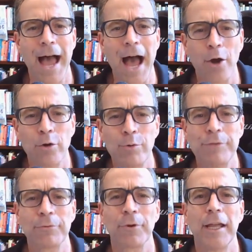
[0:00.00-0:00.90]
How do
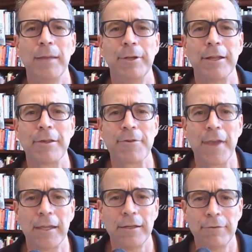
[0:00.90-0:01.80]
we frame an
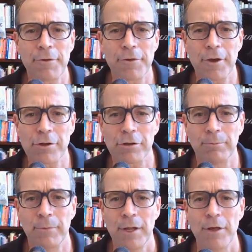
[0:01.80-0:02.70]
executive
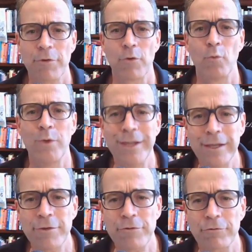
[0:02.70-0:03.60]
discussion so we
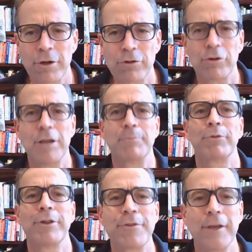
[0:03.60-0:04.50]
can structure and
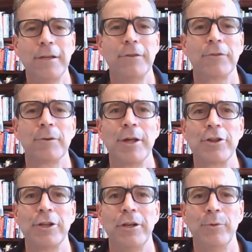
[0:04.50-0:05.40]
present
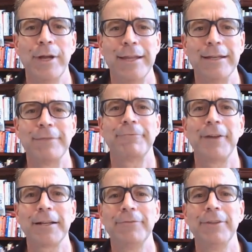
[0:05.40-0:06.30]
information in a way that
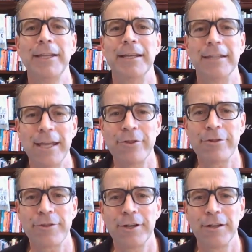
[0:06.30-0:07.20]
effectively
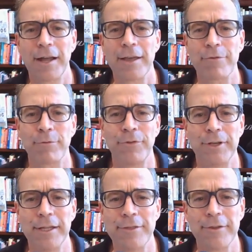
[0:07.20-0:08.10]
engages and aligns with the
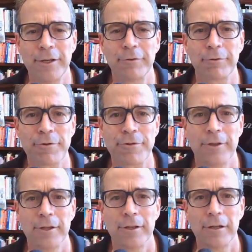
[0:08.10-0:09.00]
needs and interests
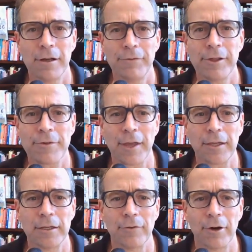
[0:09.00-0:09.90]
of the
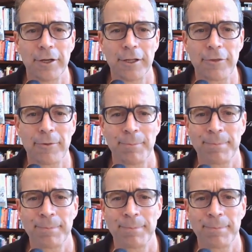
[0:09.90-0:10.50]
executive audience?